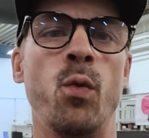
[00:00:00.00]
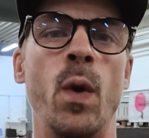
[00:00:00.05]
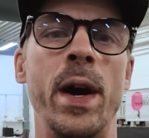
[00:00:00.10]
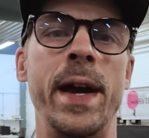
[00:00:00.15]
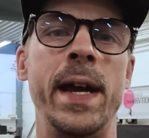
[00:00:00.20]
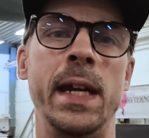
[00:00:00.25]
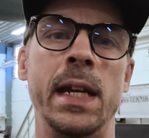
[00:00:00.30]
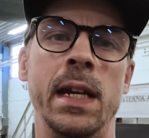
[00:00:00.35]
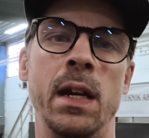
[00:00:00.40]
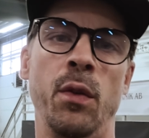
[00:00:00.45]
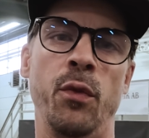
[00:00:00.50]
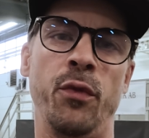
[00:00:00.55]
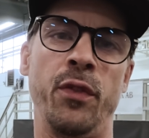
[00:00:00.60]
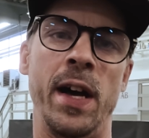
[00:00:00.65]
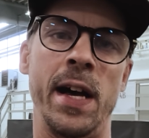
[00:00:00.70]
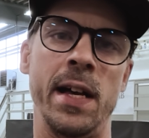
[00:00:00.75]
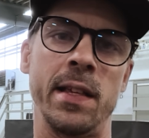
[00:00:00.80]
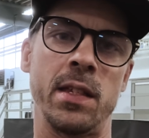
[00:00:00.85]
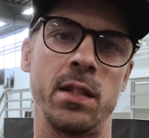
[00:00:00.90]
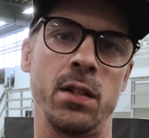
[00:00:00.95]
way
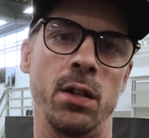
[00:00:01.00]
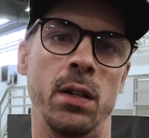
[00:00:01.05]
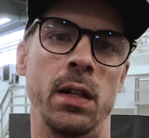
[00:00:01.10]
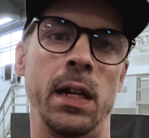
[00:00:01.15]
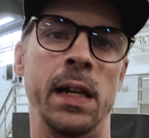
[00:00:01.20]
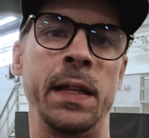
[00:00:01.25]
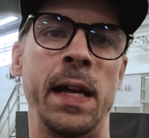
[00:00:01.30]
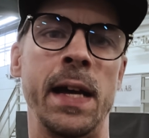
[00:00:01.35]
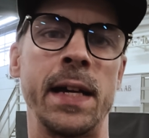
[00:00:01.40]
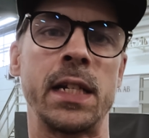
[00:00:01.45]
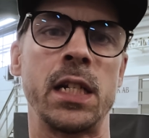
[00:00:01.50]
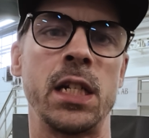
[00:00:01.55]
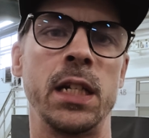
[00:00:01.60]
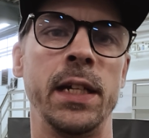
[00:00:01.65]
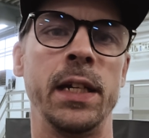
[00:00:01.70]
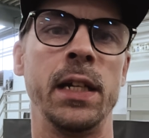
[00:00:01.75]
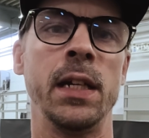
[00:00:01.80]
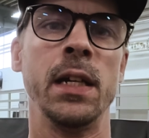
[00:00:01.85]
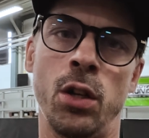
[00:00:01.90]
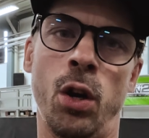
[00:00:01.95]
faster and
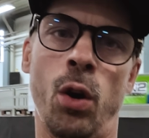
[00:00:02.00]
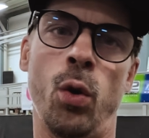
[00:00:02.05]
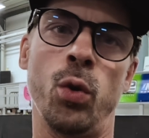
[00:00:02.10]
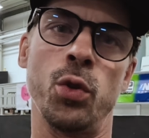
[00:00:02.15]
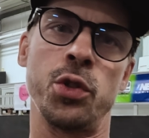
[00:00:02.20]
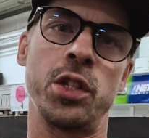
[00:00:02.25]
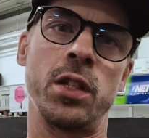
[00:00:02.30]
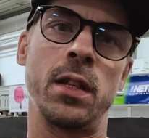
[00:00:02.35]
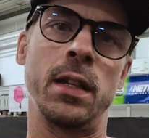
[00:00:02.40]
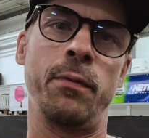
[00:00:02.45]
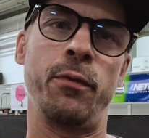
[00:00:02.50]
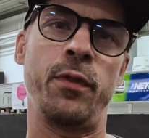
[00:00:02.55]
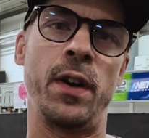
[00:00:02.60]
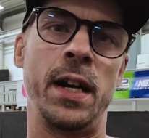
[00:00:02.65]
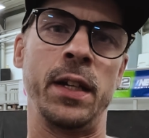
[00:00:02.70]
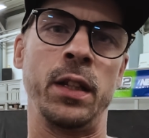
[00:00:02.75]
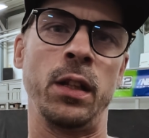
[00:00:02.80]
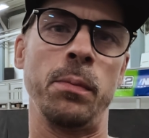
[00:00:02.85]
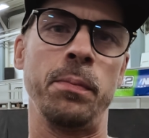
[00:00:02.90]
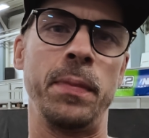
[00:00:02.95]
actually coast the
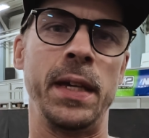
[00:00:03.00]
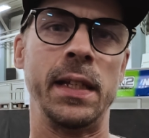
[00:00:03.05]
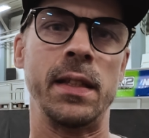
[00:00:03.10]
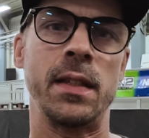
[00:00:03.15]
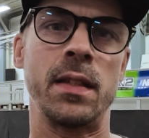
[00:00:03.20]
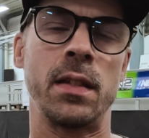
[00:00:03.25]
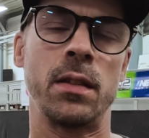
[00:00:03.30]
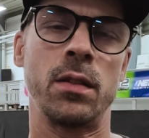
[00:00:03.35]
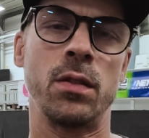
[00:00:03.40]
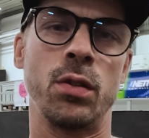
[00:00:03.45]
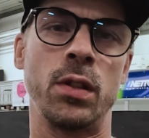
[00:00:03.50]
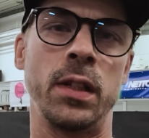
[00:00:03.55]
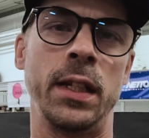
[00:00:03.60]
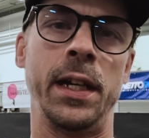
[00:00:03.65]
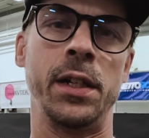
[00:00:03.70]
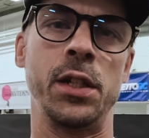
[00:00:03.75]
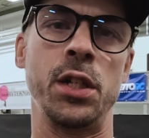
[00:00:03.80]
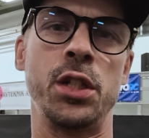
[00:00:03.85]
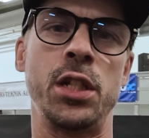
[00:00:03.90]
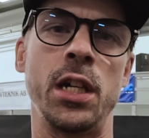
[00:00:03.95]
final bit to
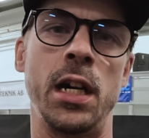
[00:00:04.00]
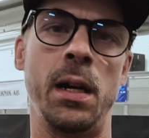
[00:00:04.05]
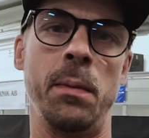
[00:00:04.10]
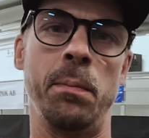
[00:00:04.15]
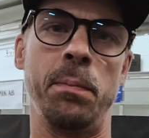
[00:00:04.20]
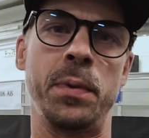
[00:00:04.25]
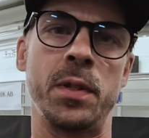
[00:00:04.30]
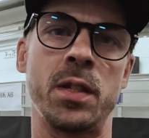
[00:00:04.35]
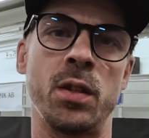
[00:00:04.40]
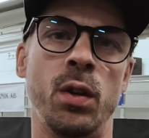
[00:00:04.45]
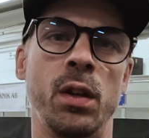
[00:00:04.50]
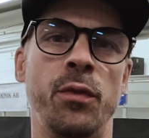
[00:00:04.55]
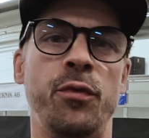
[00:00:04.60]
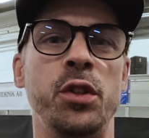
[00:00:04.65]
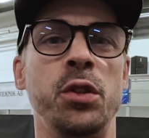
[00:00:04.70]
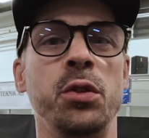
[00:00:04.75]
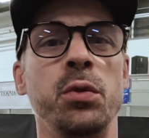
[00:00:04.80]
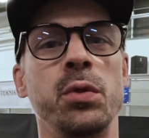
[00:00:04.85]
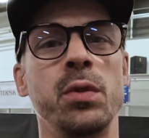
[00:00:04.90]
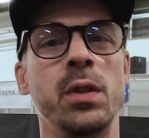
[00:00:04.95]
clear the jump. So
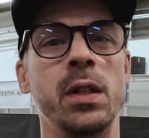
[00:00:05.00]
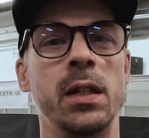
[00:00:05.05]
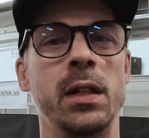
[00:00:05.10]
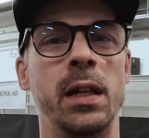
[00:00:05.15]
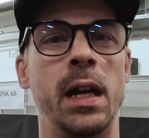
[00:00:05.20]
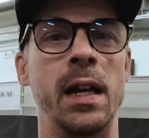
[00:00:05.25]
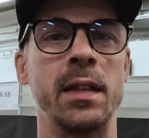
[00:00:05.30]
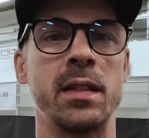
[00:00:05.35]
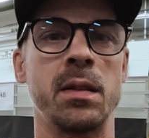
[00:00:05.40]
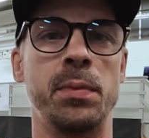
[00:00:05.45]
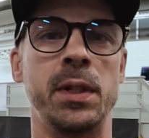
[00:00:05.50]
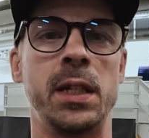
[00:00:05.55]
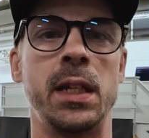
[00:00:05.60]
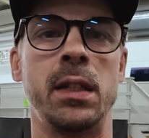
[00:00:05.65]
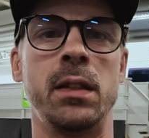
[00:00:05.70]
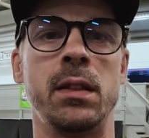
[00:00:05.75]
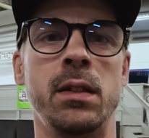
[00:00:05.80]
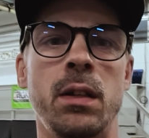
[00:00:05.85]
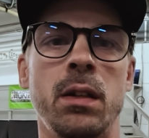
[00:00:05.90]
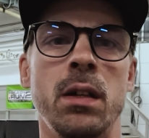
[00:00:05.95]
if you, as a
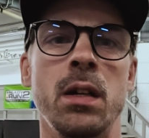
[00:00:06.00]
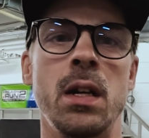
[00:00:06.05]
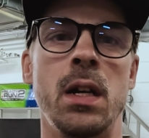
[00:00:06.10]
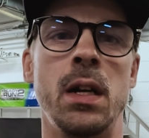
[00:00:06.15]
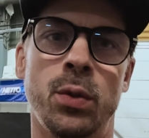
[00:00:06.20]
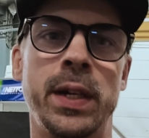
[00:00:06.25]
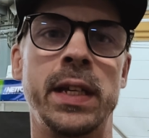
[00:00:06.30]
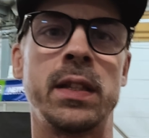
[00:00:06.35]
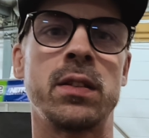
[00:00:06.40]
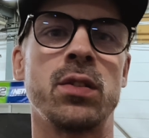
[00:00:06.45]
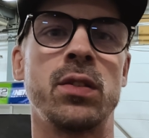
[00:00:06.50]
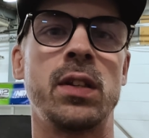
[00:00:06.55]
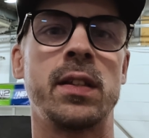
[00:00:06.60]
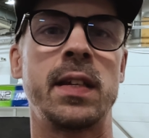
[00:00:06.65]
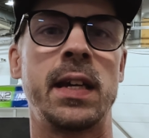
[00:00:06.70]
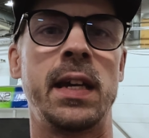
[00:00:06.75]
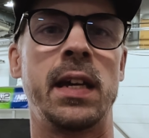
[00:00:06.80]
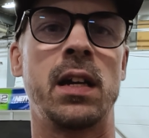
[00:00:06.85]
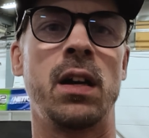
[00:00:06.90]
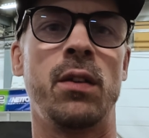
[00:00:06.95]
beginner, go into the
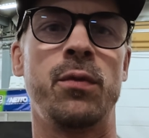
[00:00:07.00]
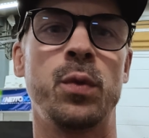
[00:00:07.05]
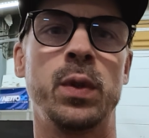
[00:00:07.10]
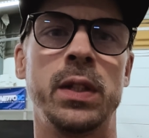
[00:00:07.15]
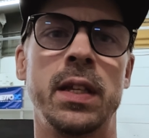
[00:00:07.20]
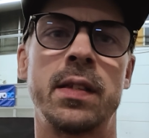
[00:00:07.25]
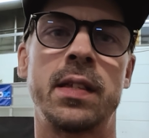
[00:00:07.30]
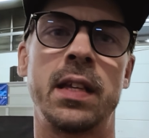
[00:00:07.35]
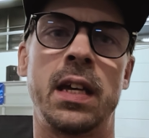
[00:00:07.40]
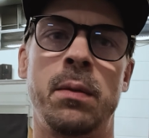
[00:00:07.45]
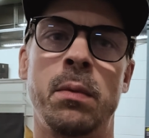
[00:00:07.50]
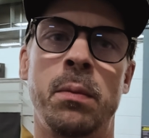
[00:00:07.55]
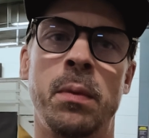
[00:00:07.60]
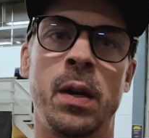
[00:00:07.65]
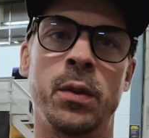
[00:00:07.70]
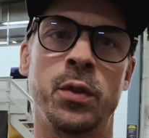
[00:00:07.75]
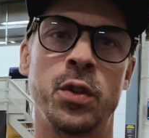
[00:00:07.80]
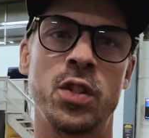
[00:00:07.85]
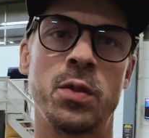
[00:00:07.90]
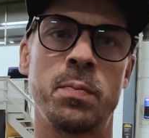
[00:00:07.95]
takeoff with the same
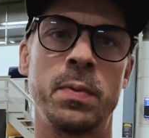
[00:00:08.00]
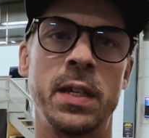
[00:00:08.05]
amount of